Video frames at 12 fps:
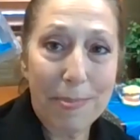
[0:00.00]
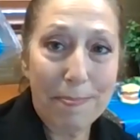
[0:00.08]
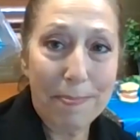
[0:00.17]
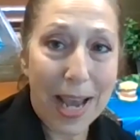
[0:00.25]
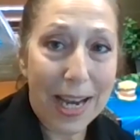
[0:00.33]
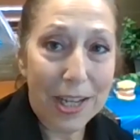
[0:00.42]

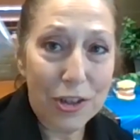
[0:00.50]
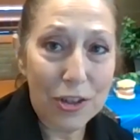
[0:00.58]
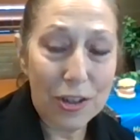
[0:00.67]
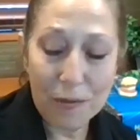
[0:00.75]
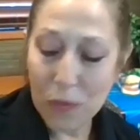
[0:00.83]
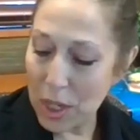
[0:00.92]
packages
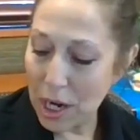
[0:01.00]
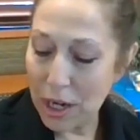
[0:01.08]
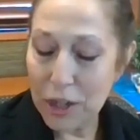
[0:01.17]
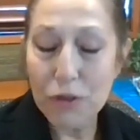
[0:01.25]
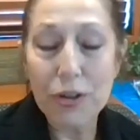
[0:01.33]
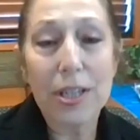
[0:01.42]
of
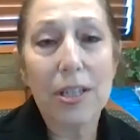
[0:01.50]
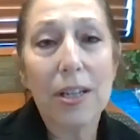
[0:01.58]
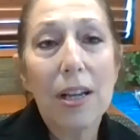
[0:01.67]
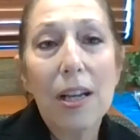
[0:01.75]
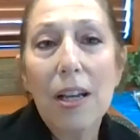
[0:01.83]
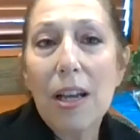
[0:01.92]
100,
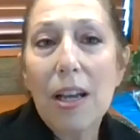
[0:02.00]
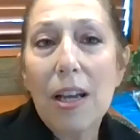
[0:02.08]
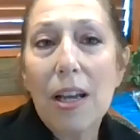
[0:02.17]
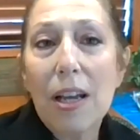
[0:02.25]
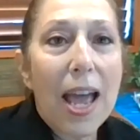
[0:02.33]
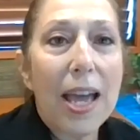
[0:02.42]

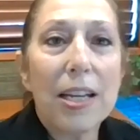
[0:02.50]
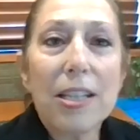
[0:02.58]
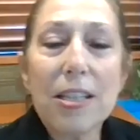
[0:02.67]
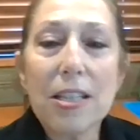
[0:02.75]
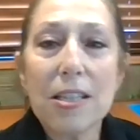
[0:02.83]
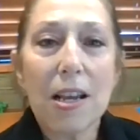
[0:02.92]
and
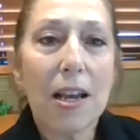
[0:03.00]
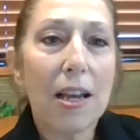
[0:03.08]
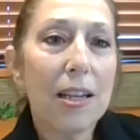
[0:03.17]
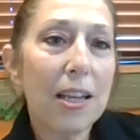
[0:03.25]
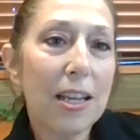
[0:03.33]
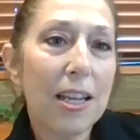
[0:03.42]
it's
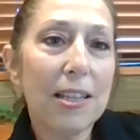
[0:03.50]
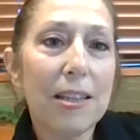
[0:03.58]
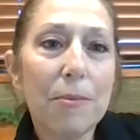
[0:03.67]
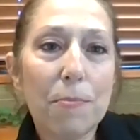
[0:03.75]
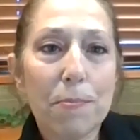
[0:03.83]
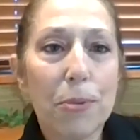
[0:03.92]
you can
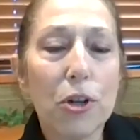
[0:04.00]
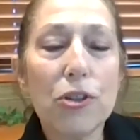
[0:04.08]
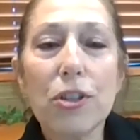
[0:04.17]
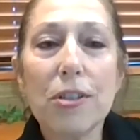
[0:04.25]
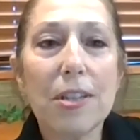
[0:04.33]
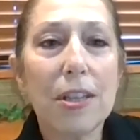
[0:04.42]

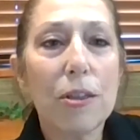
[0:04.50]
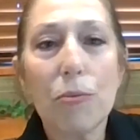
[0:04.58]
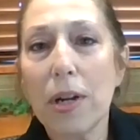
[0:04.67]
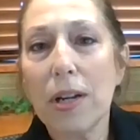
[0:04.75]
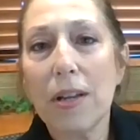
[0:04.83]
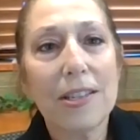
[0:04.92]
purchase it through
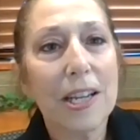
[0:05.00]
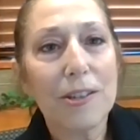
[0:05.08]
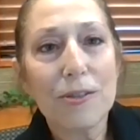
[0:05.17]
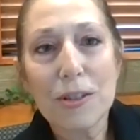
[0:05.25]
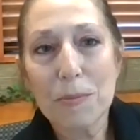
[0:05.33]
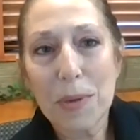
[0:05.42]
any of the dental
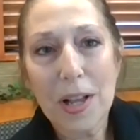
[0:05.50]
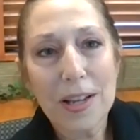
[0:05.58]
supply